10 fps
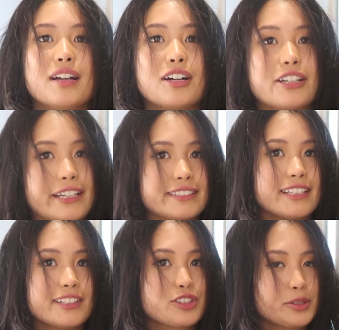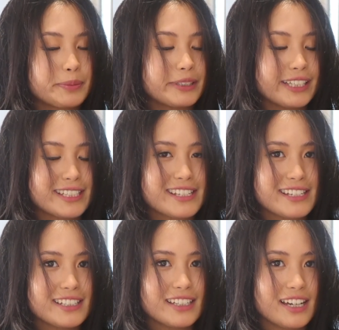Okay, it's not super
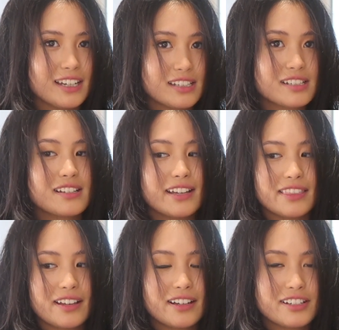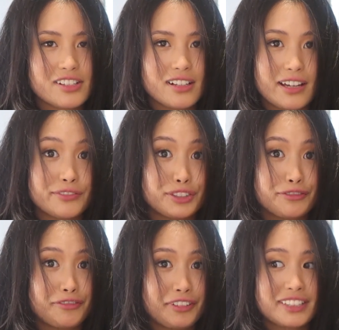easy. I think I still have to
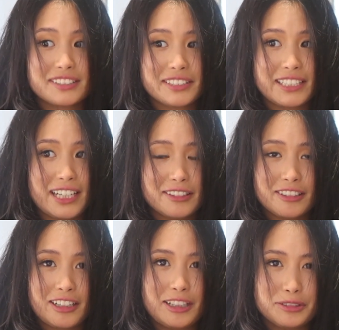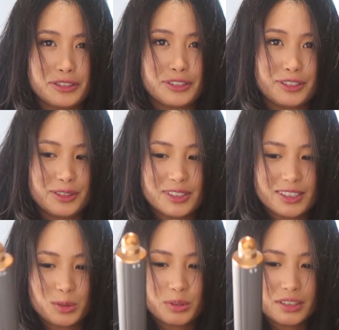figure it out how to use
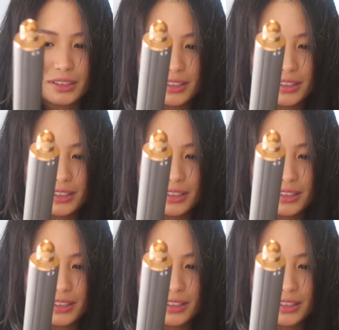this one.